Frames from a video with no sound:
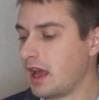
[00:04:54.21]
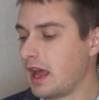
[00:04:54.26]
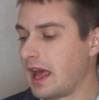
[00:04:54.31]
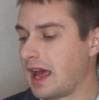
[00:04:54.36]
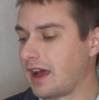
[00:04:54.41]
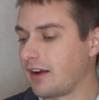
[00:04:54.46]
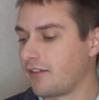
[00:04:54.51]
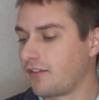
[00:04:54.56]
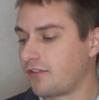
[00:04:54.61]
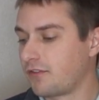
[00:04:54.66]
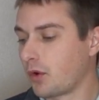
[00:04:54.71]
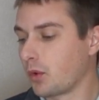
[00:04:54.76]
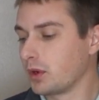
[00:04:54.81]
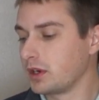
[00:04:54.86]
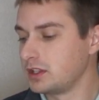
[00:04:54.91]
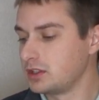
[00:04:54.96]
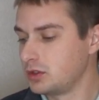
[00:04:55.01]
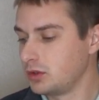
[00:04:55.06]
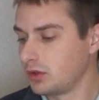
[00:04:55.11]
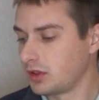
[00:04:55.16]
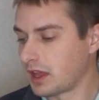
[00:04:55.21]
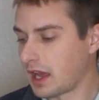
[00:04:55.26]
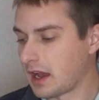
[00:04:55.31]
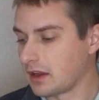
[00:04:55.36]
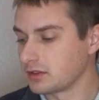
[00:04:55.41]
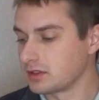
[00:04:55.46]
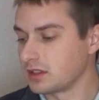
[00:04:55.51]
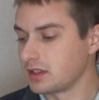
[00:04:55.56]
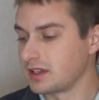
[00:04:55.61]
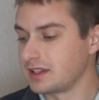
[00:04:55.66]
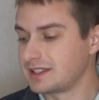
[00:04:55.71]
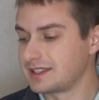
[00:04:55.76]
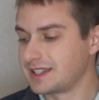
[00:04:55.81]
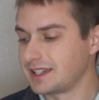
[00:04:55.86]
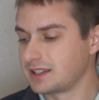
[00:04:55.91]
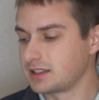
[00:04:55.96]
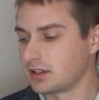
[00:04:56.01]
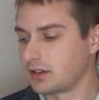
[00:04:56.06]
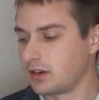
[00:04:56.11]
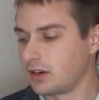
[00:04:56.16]
at
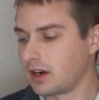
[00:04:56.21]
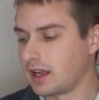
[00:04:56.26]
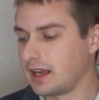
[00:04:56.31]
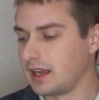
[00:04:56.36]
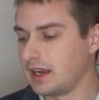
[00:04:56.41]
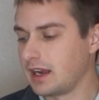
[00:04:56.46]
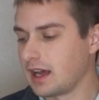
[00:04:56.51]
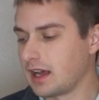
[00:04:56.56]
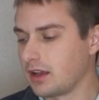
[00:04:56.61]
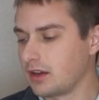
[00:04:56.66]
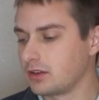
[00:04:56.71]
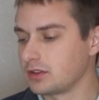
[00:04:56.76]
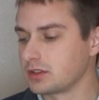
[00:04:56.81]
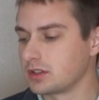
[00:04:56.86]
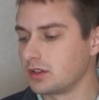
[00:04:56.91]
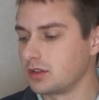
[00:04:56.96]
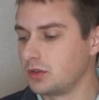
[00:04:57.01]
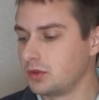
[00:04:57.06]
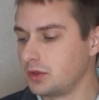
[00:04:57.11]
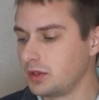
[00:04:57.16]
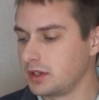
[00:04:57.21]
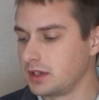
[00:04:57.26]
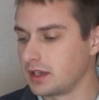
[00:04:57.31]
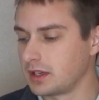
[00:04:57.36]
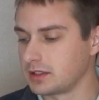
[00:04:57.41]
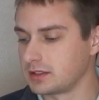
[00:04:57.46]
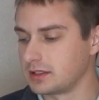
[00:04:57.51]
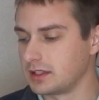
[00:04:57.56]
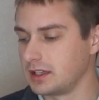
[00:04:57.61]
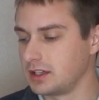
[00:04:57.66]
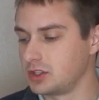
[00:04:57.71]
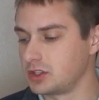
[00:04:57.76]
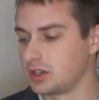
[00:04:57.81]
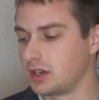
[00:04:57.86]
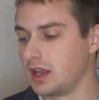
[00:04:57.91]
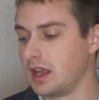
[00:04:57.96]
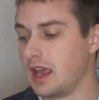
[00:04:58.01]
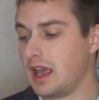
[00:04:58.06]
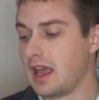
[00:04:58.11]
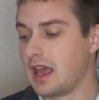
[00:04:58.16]
$42,690, including
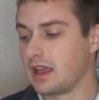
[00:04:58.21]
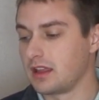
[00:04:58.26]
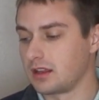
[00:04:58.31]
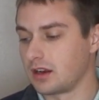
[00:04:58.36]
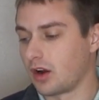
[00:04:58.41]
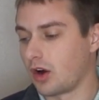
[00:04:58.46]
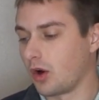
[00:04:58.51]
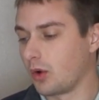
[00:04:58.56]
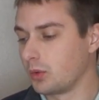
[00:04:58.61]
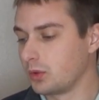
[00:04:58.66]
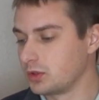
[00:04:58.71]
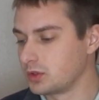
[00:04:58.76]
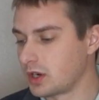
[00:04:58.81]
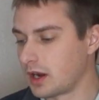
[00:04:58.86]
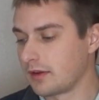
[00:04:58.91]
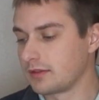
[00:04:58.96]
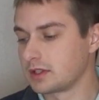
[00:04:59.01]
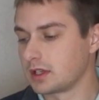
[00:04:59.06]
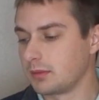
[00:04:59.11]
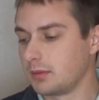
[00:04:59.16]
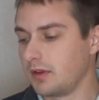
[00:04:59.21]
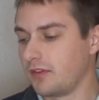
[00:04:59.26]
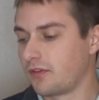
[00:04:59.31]
destination, and then all-wheel drive is going to be